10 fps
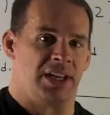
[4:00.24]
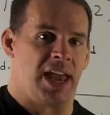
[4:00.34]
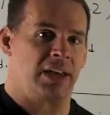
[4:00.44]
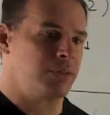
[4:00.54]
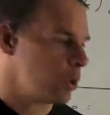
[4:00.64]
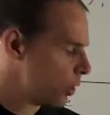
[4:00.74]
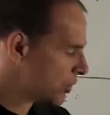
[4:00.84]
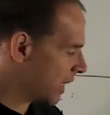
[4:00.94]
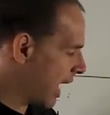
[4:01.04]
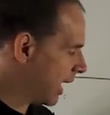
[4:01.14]
a negative
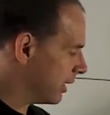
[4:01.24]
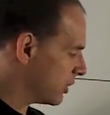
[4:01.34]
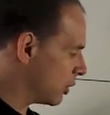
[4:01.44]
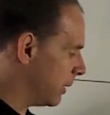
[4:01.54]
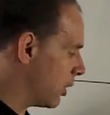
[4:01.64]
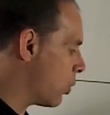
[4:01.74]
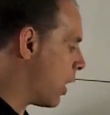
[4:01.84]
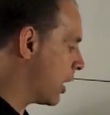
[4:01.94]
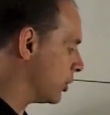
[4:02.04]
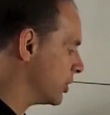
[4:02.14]
cosine, it's going to be in
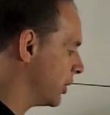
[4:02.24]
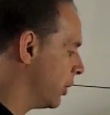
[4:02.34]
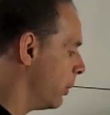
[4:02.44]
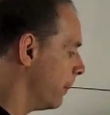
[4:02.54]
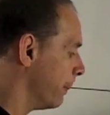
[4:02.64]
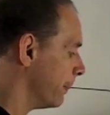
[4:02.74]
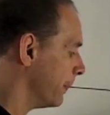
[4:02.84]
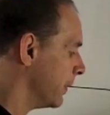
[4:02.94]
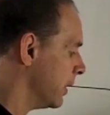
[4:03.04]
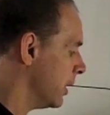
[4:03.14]
quadrant two.
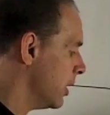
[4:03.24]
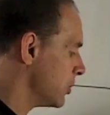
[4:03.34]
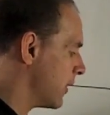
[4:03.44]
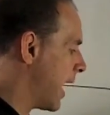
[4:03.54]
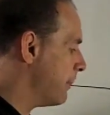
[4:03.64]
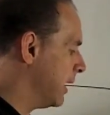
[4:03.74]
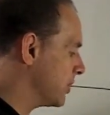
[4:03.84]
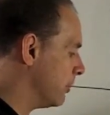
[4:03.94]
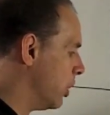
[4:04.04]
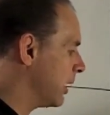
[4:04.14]
So that means
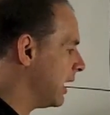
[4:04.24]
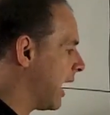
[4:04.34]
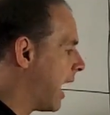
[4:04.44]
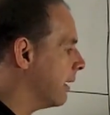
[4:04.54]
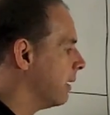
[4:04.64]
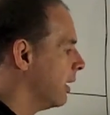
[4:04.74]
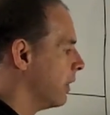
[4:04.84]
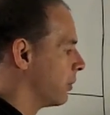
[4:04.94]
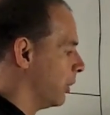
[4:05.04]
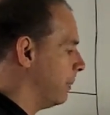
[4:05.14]
I'm looking at three